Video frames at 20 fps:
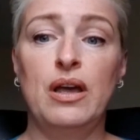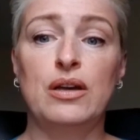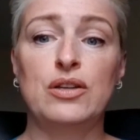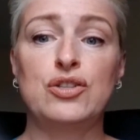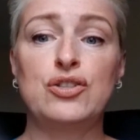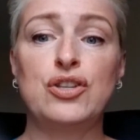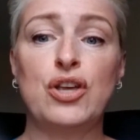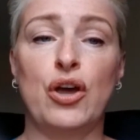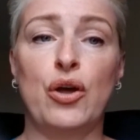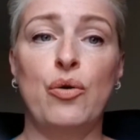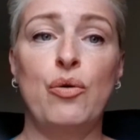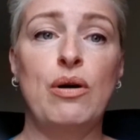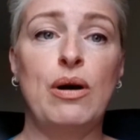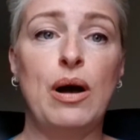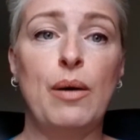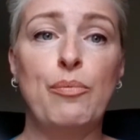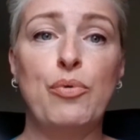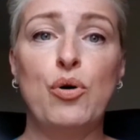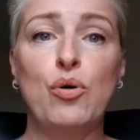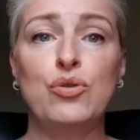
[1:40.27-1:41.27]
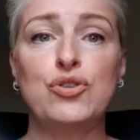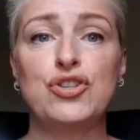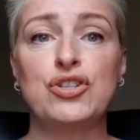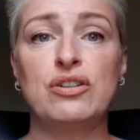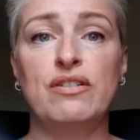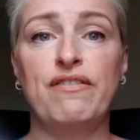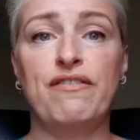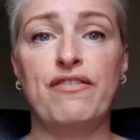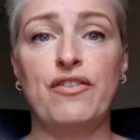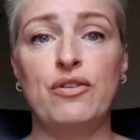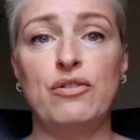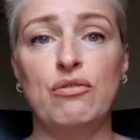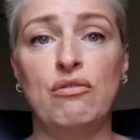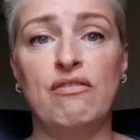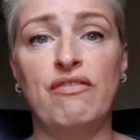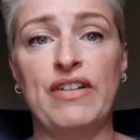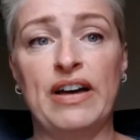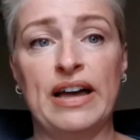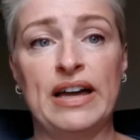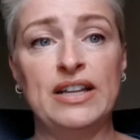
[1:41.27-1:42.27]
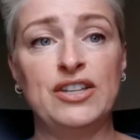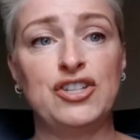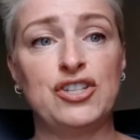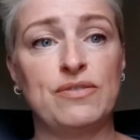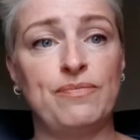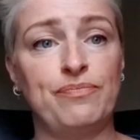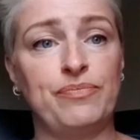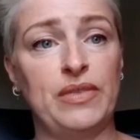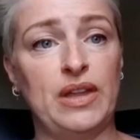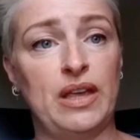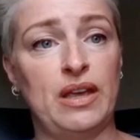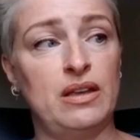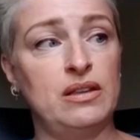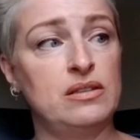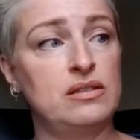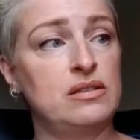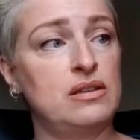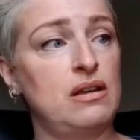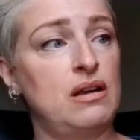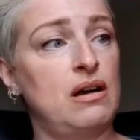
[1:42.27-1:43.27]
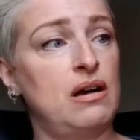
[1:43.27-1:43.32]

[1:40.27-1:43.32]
So a portion of fruit or veg is